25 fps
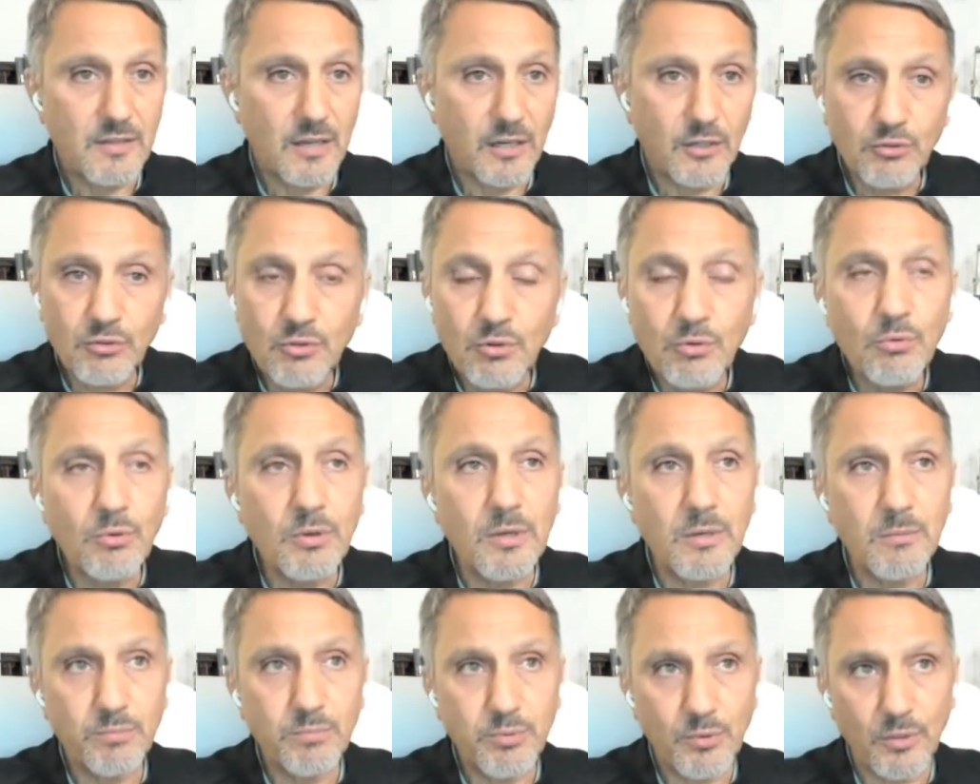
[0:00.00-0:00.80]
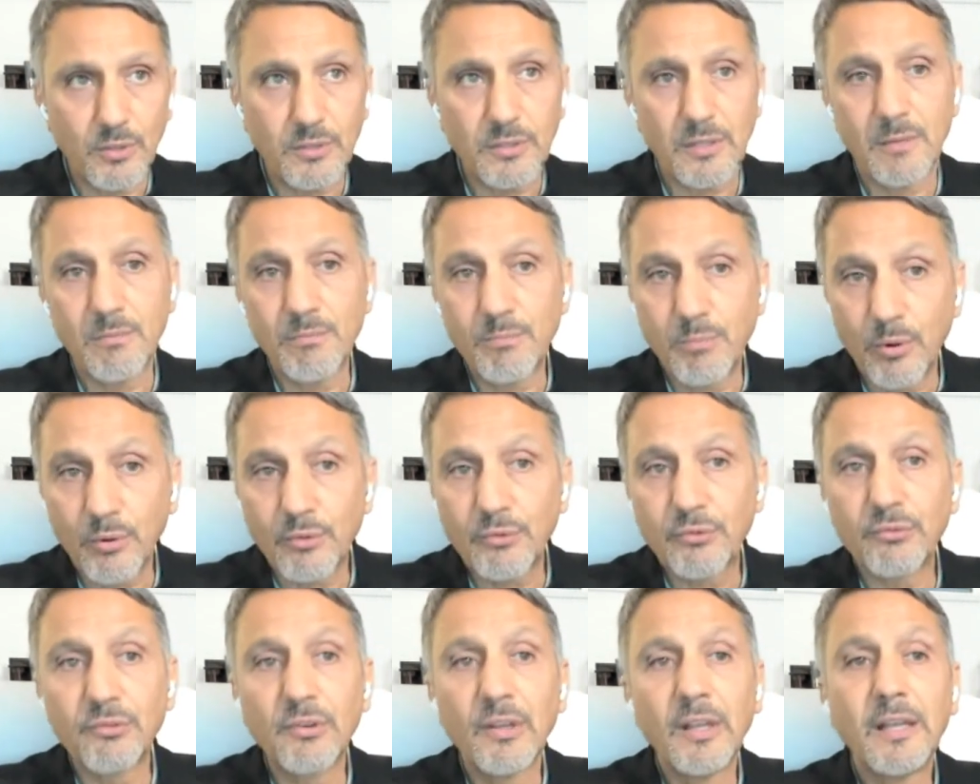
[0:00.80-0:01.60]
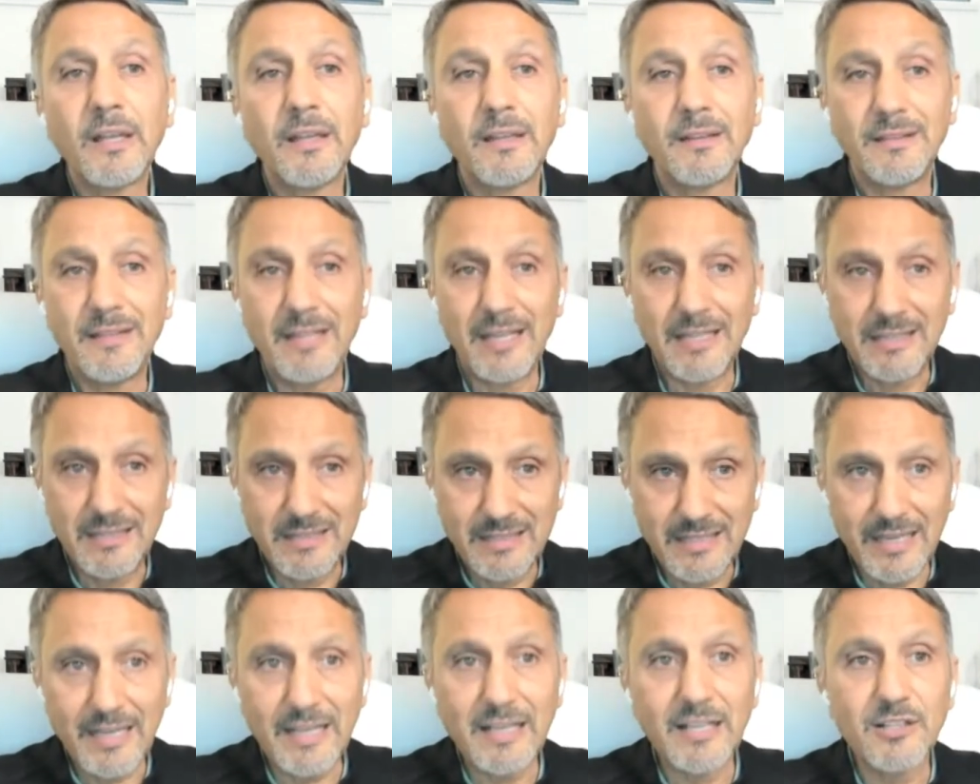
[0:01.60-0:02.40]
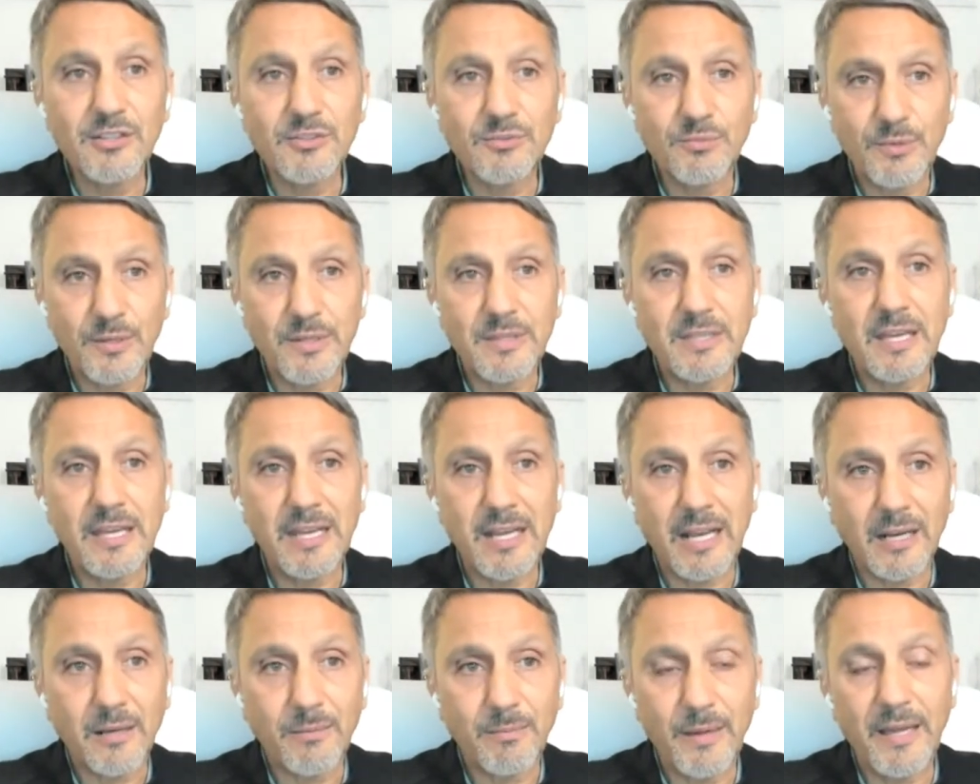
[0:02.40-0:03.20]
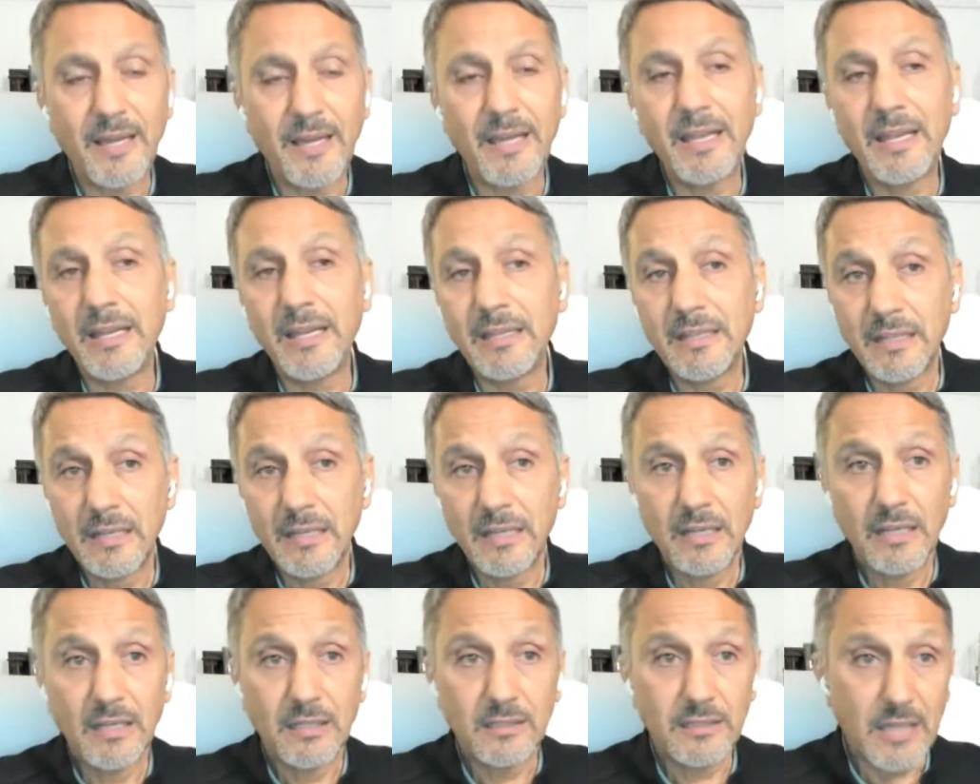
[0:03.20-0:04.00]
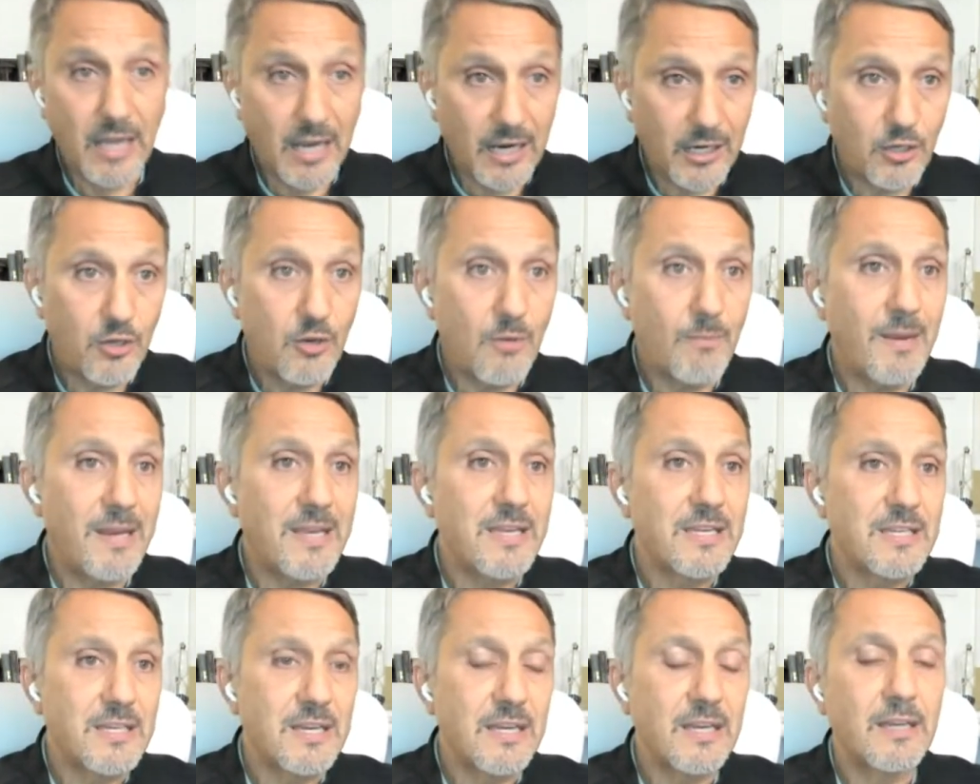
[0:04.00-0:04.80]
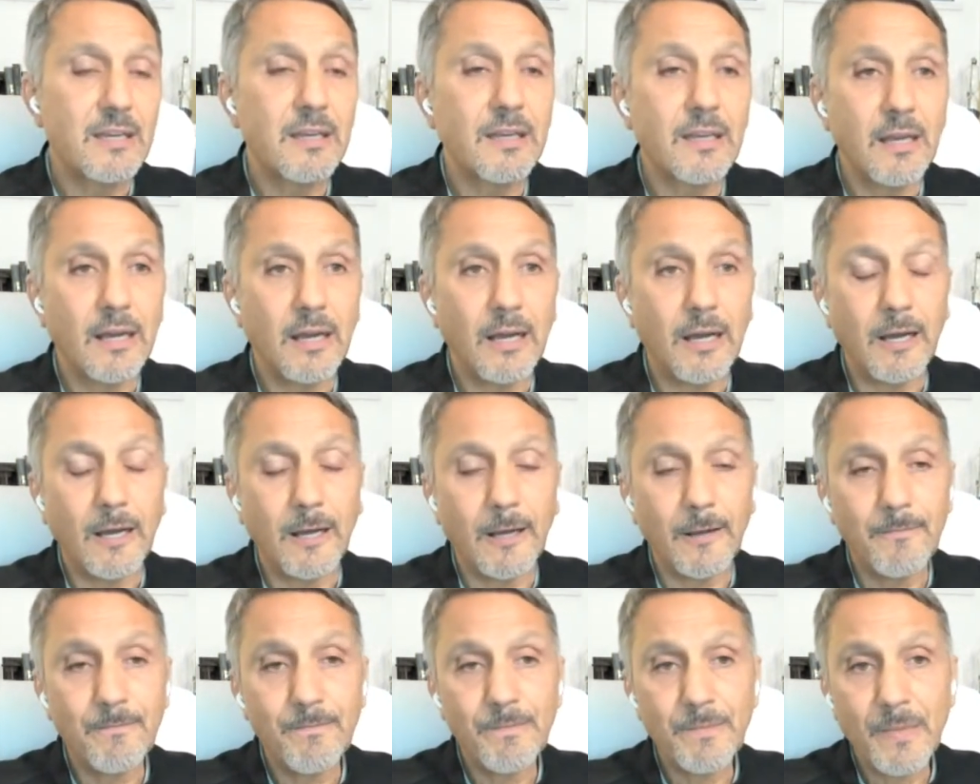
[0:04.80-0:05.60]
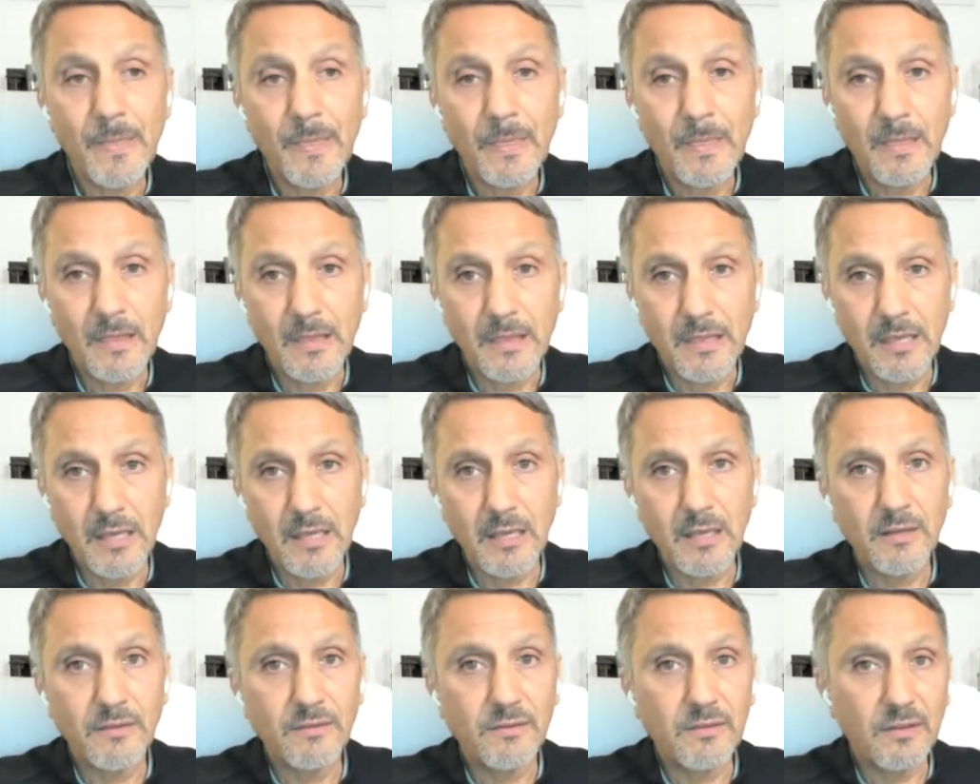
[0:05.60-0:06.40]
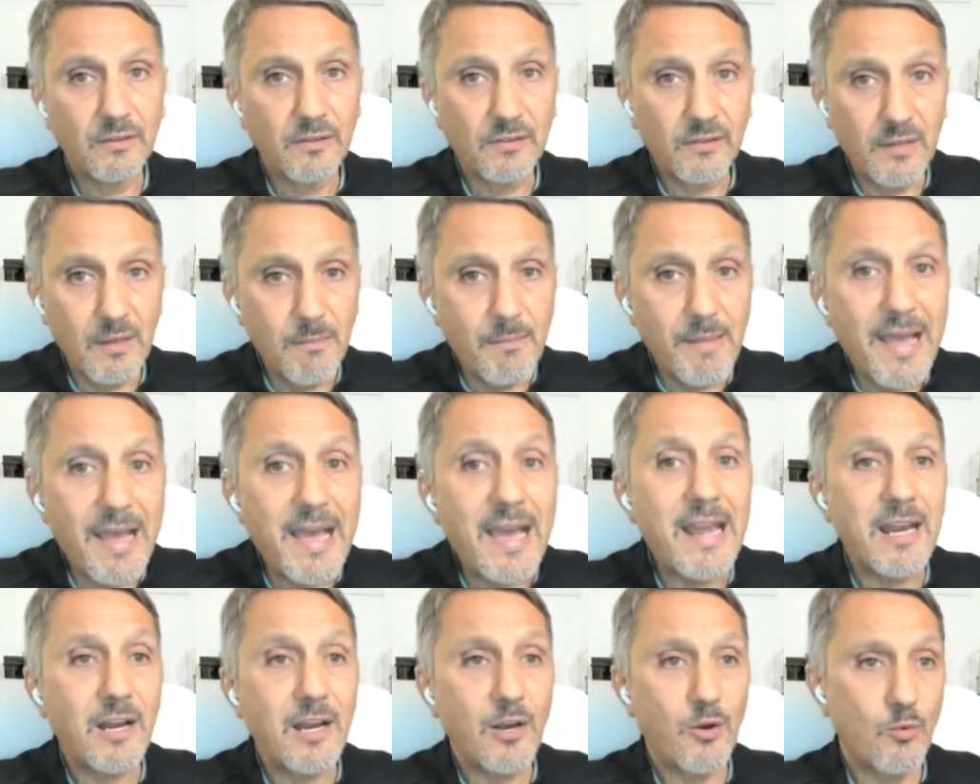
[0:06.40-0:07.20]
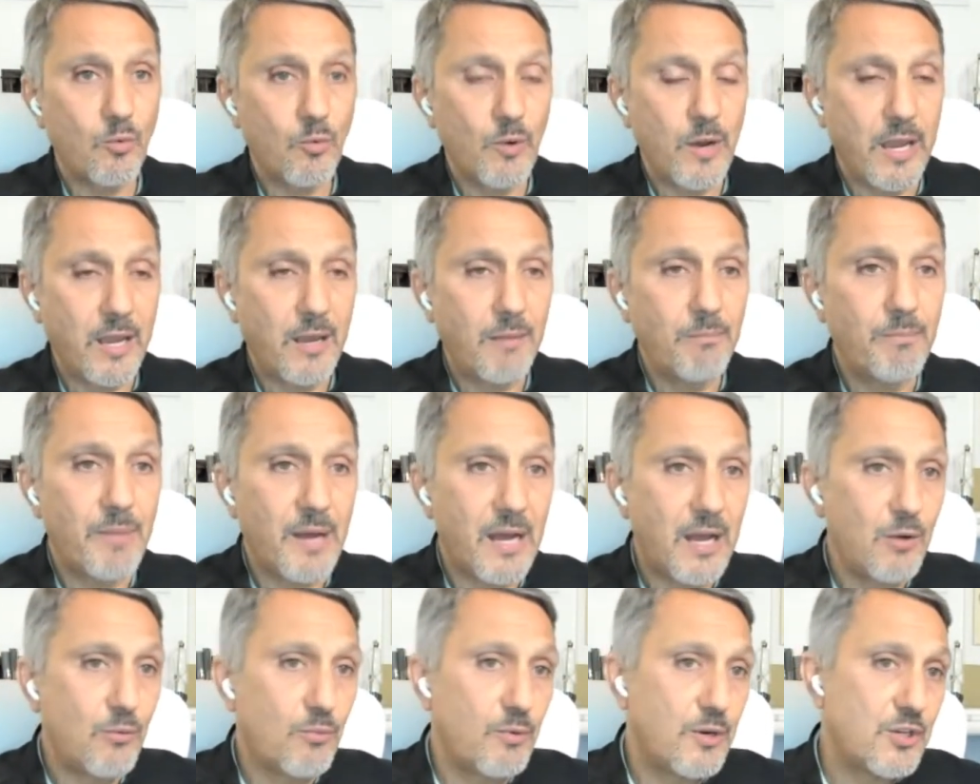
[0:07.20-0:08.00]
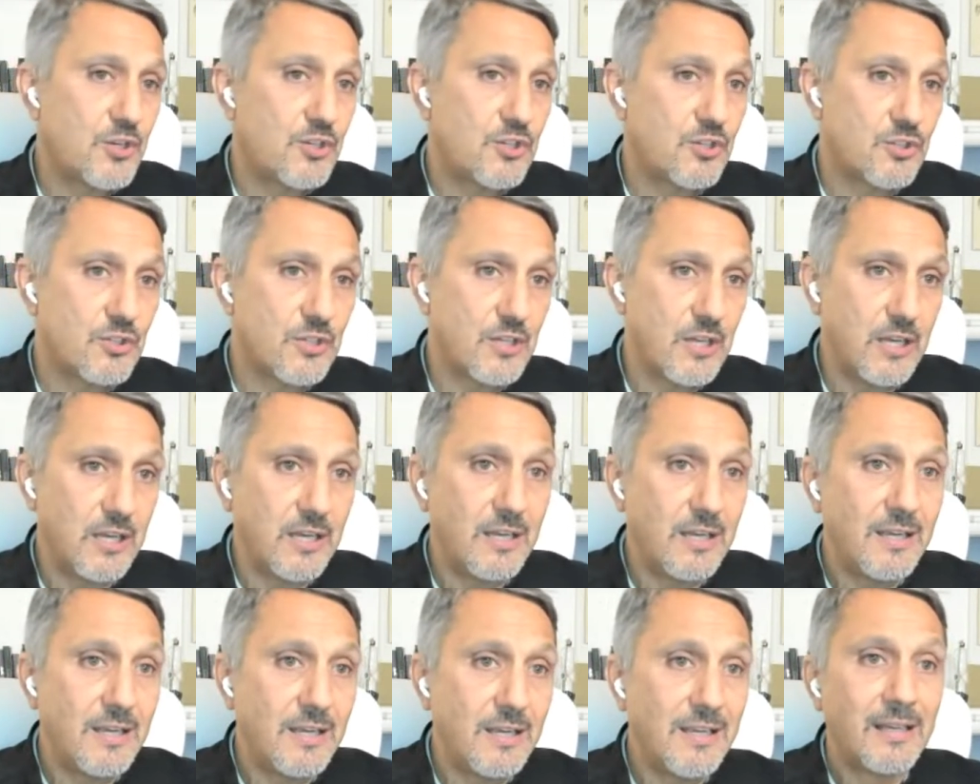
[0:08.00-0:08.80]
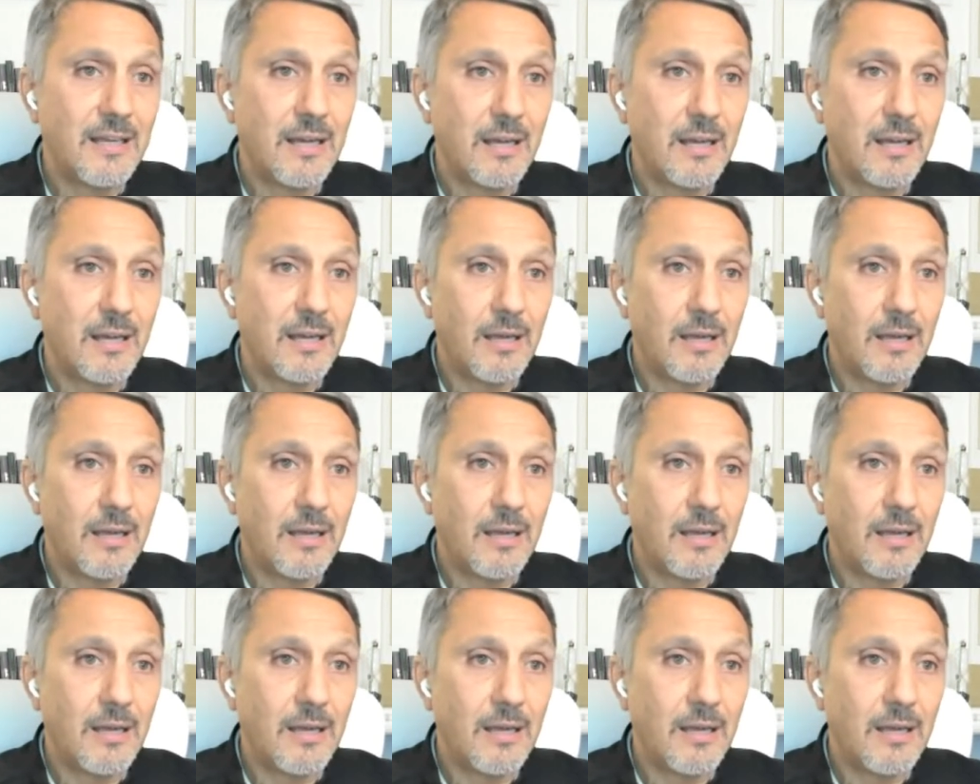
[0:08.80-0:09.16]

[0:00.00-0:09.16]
These are two important books that deals with the Nakba and documenting the systematic way by which the